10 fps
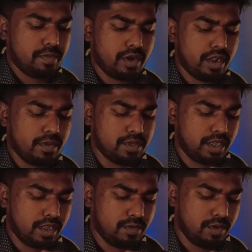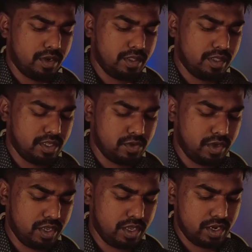Perhaps I can put it this
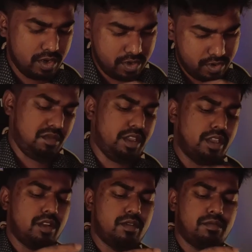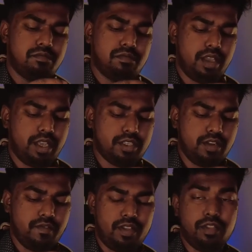way here. There you go. I actually
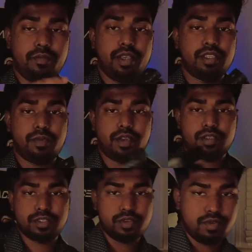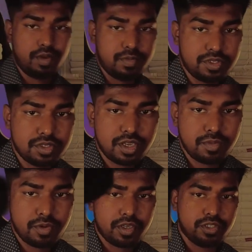found the best spot. So I'm just going
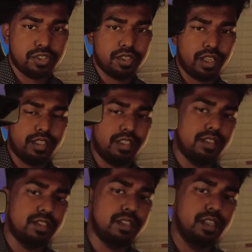to put it just like this.